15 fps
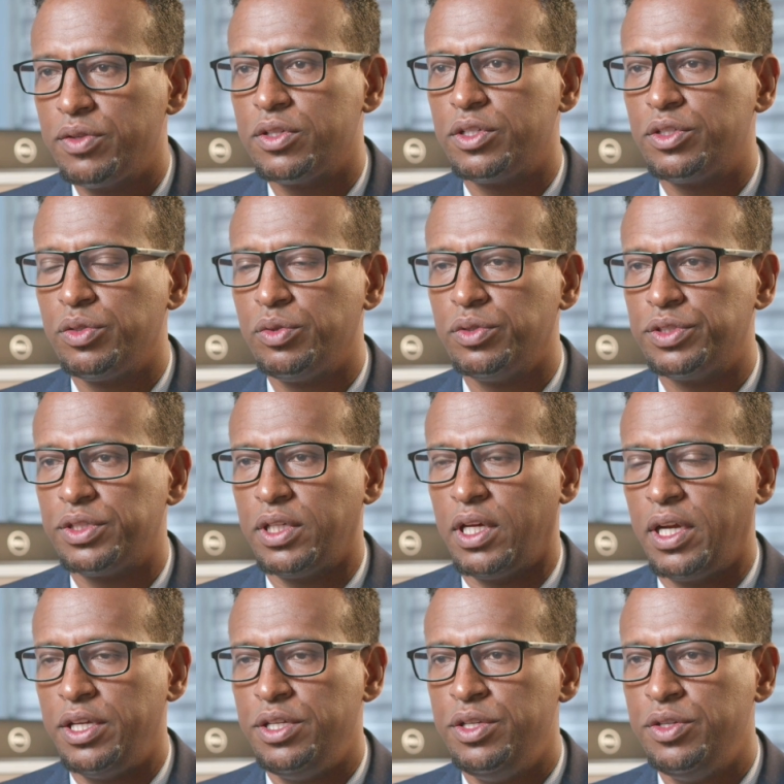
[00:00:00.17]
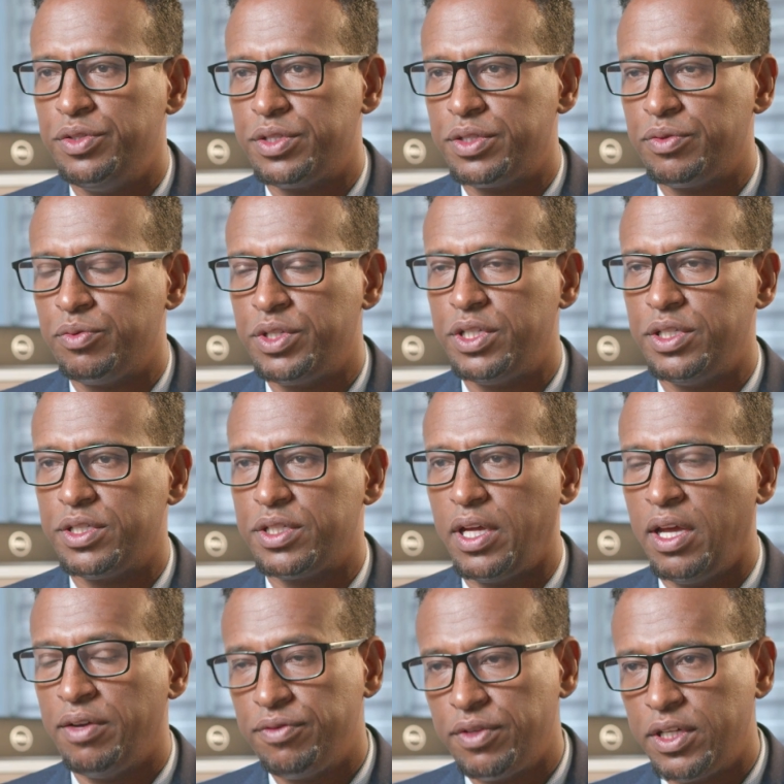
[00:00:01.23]
of the tools that I use, which is
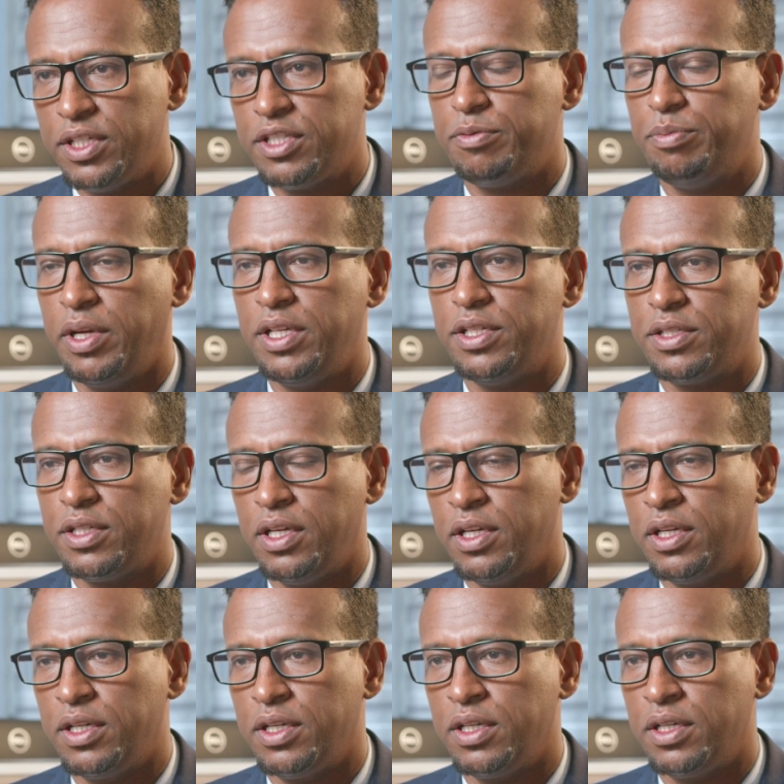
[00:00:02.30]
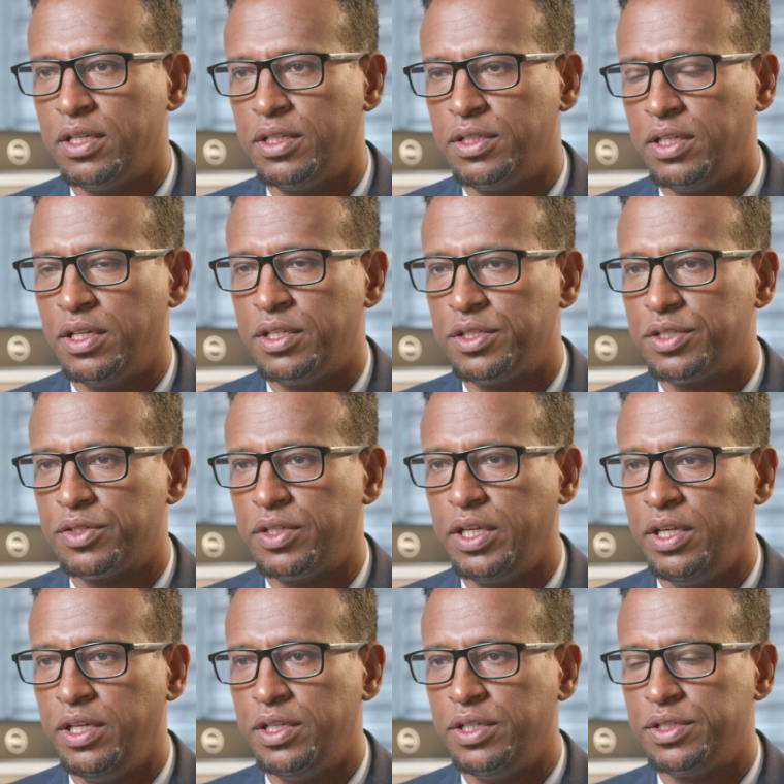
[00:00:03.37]
evidence-based dentistry,
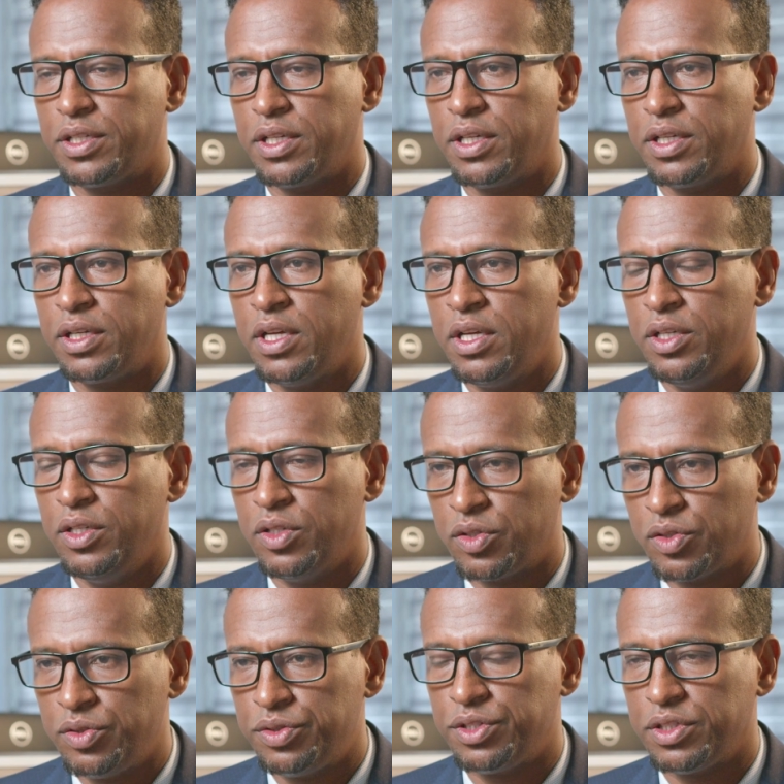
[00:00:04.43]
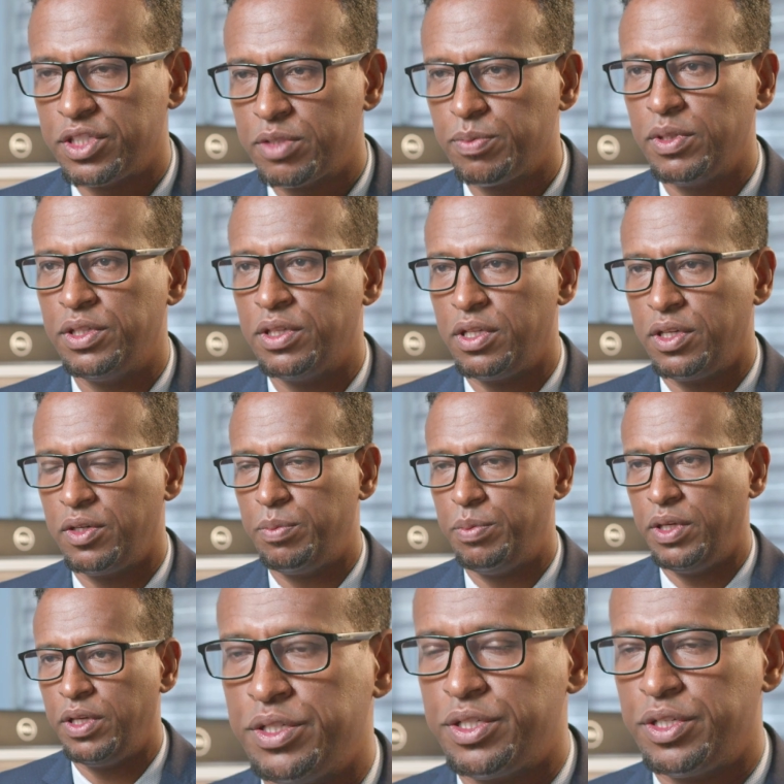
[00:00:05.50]
is occlusal splint
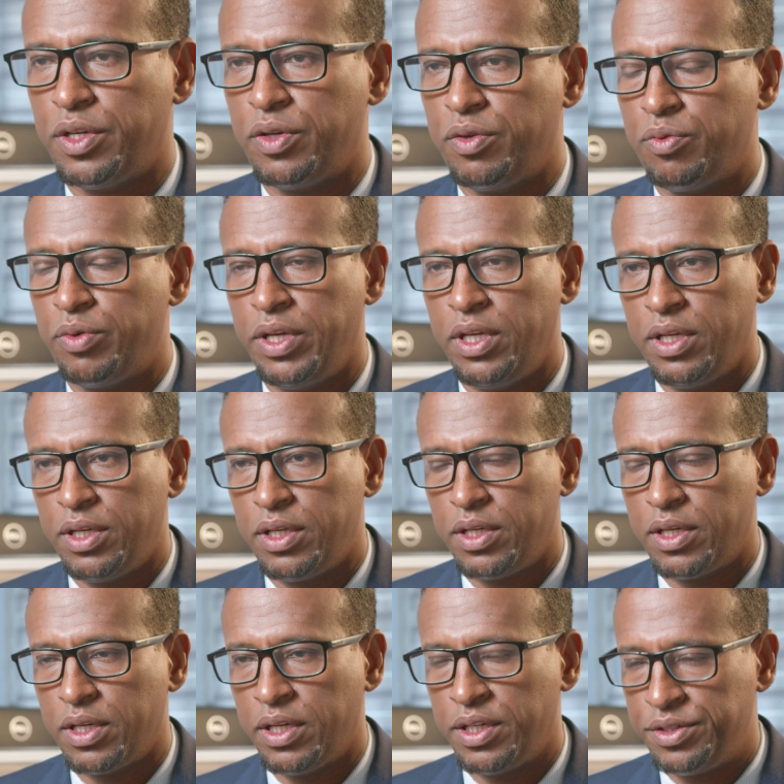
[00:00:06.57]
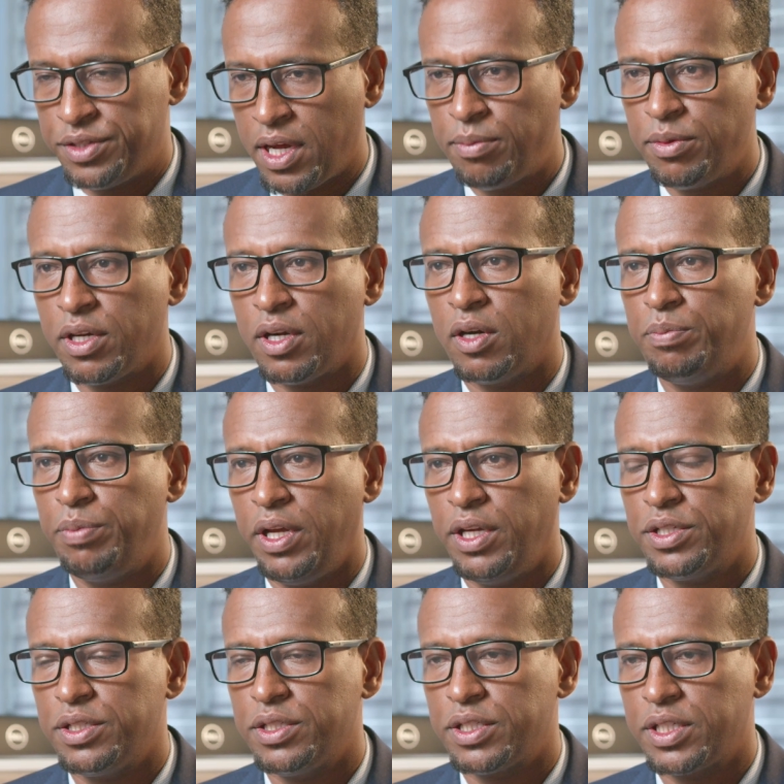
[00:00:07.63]
therapy. So we examine our
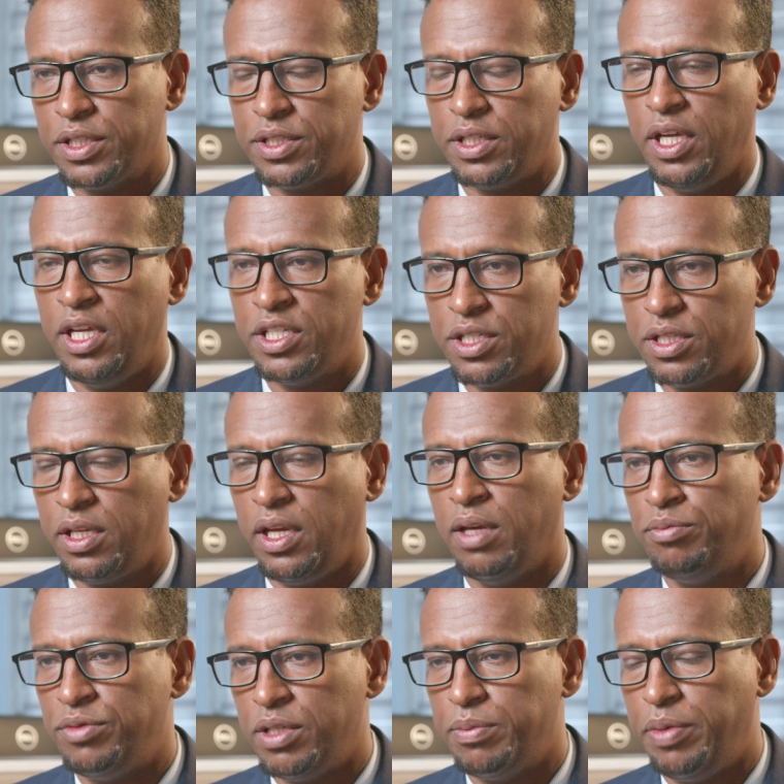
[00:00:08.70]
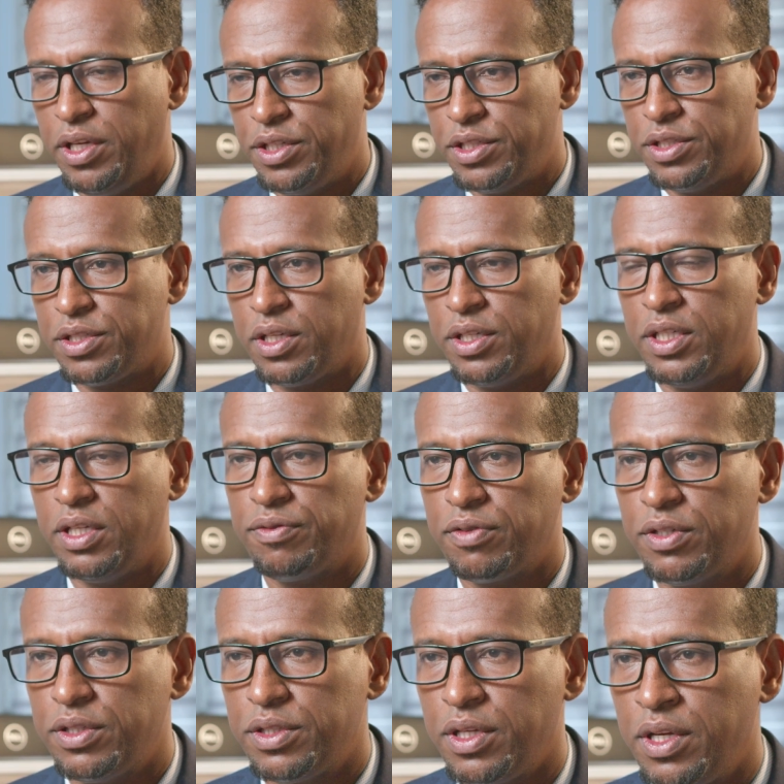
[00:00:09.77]
patients because each TMJ patients are
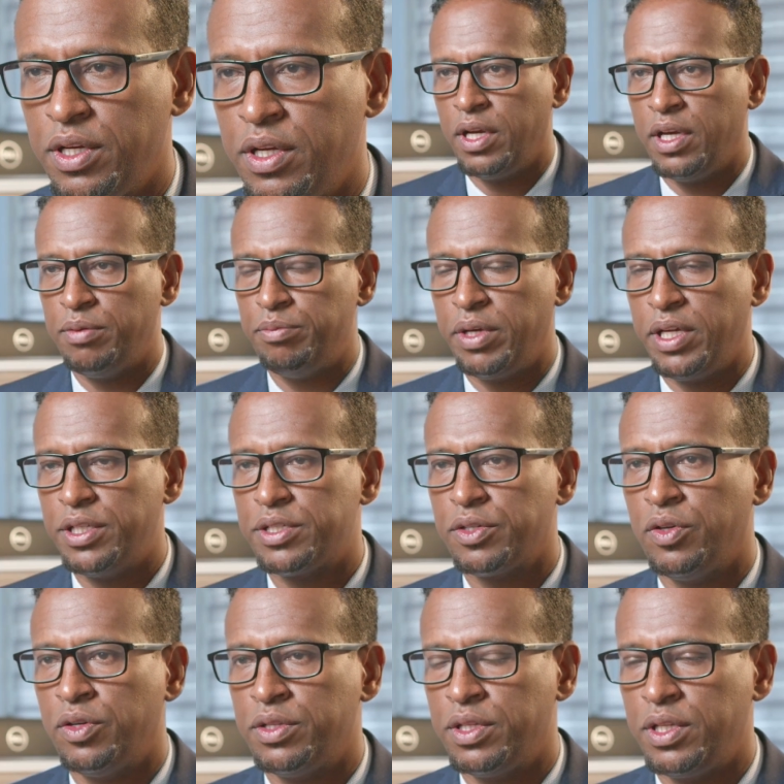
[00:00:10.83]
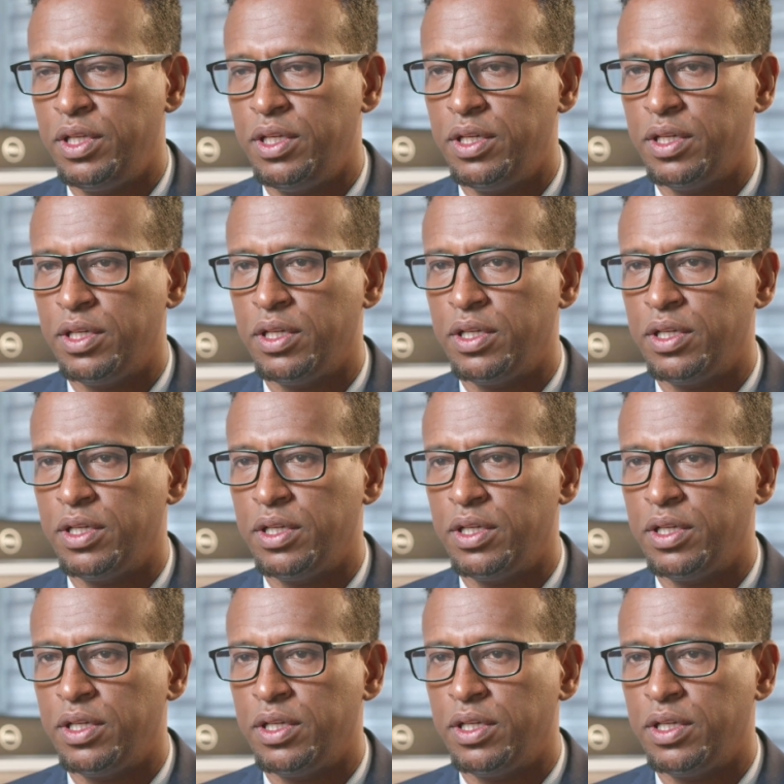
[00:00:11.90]
different, and based on the